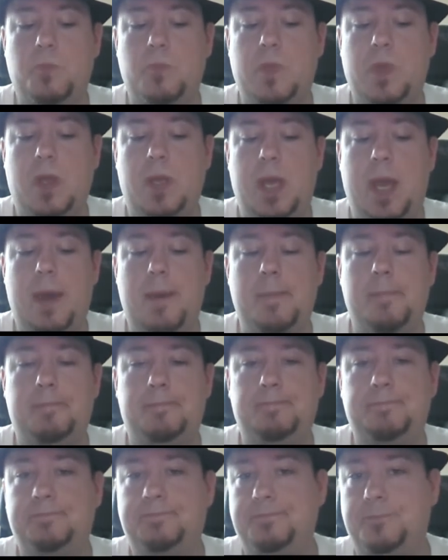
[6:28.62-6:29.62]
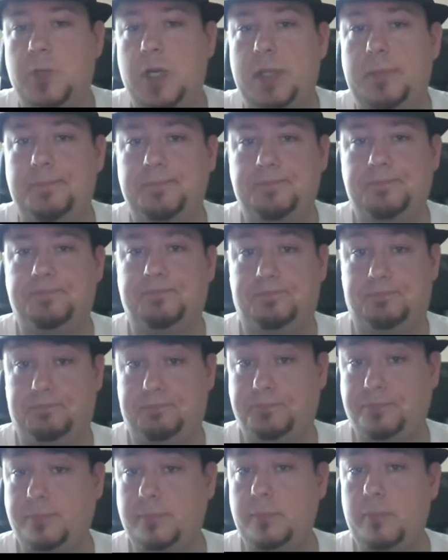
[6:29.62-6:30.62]
Yeah, well,
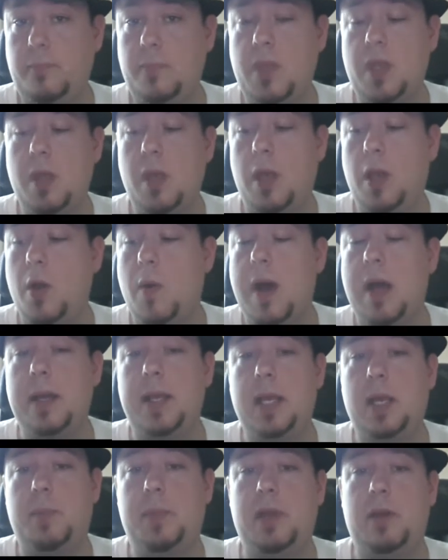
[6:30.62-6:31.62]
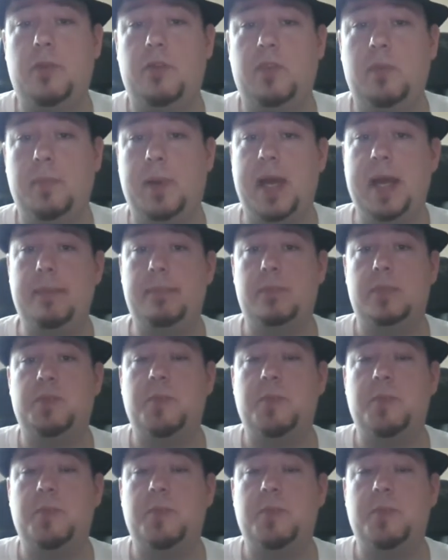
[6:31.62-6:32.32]
go out and get a Peterson pipe.